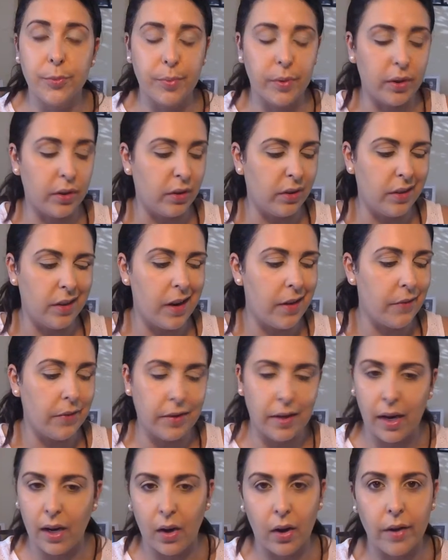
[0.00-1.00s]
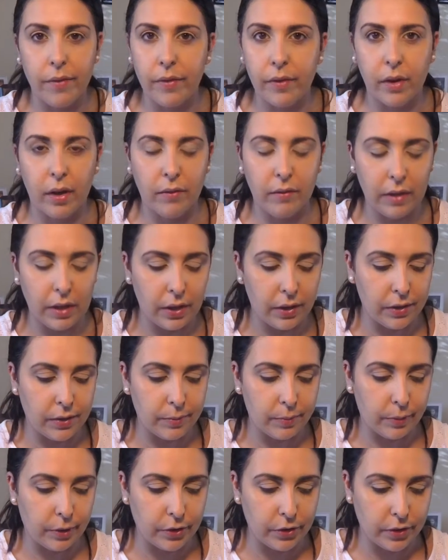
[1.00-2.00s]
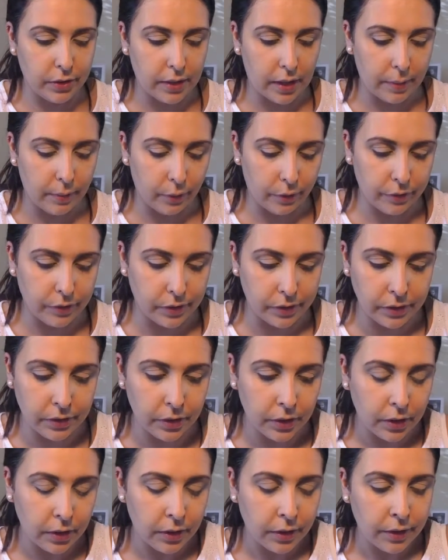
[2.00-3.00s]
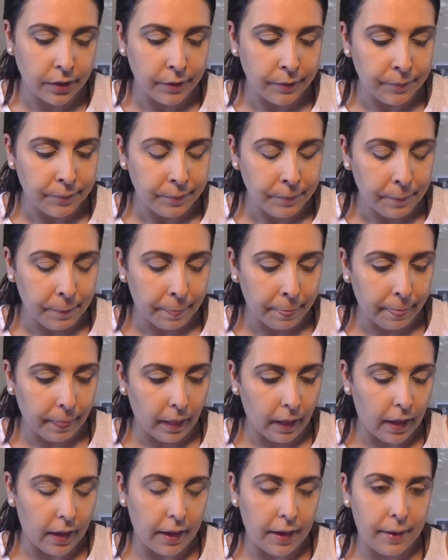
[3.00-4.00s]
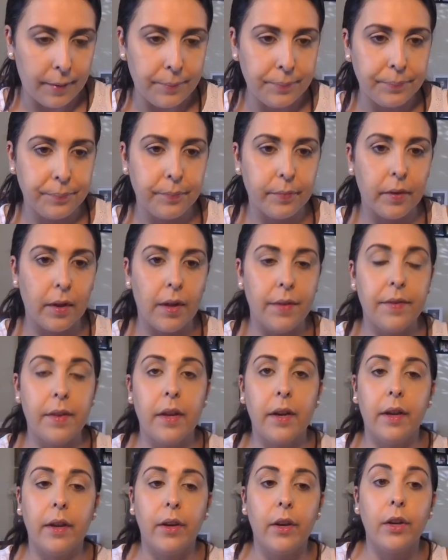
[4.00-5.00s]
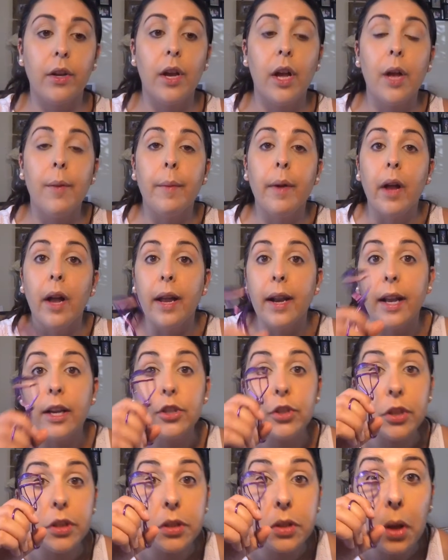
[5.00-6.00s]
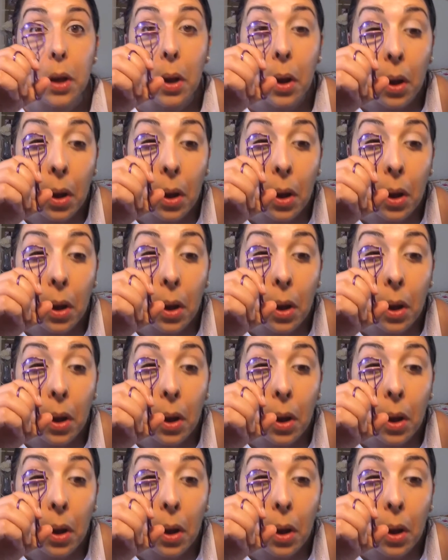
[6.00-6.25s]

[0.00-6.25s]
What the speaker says: but in everyday life I don't really use brushes that often. I'm then going to curl my eyelashes.